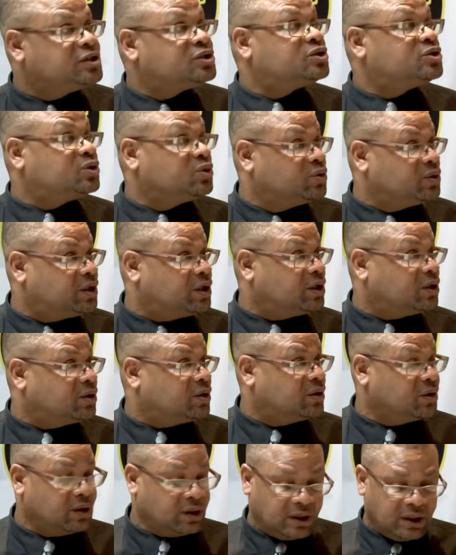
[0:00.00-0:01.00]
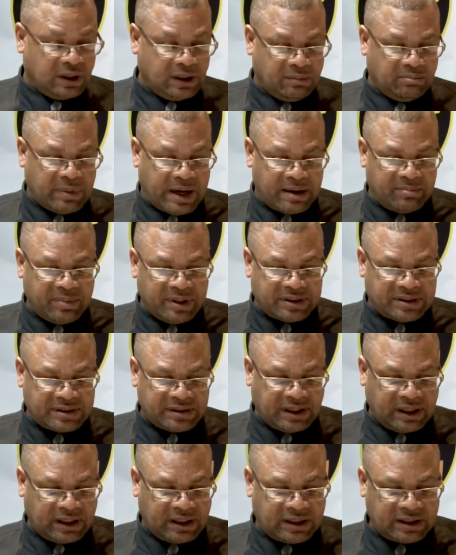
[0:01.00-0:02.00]
in studio by
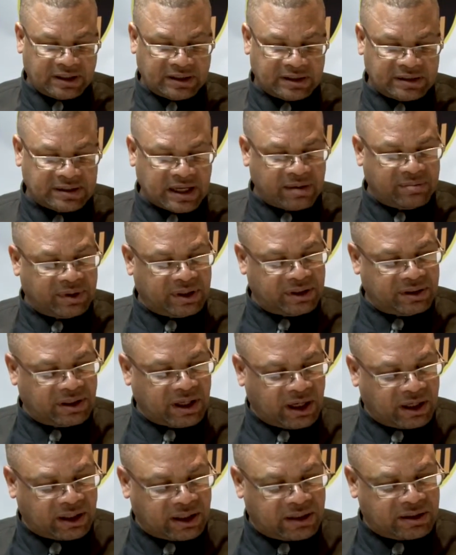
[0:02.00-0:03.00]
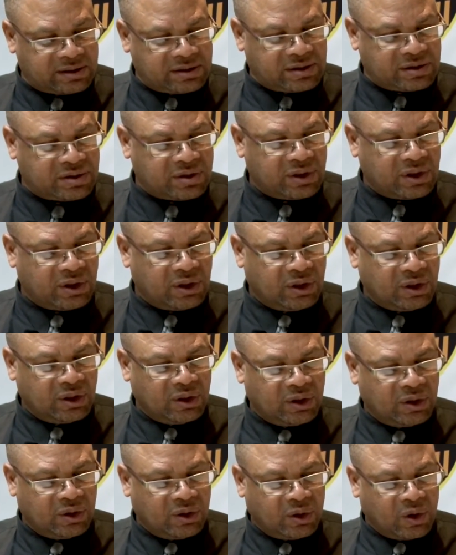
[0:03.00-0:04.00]
Mr. Samal Duggins,
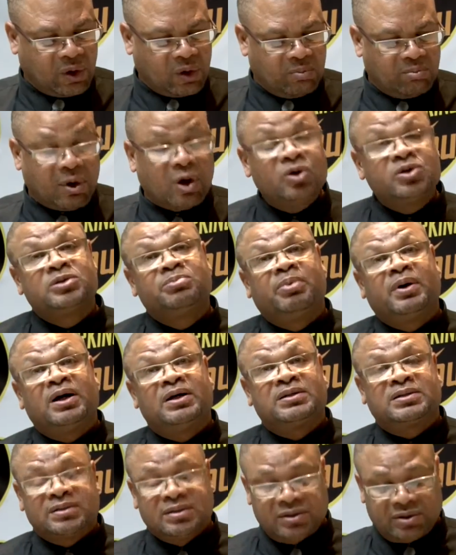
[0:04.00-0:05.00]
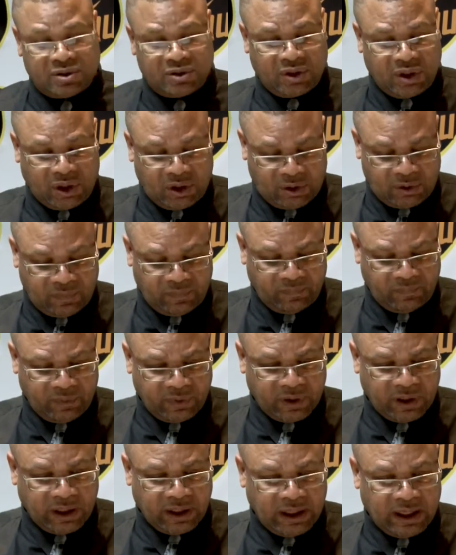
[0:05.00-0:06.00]
who most persons know,
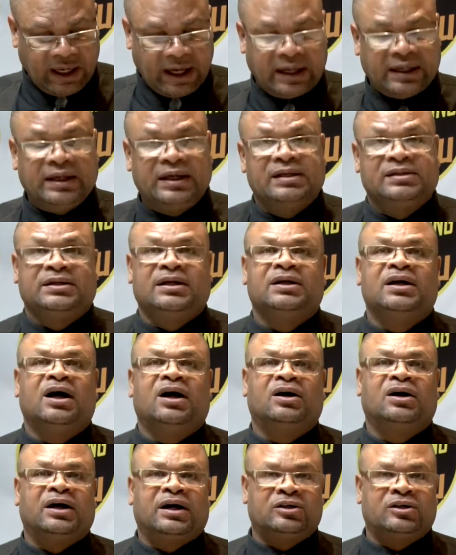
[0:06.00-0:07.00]
and he's a young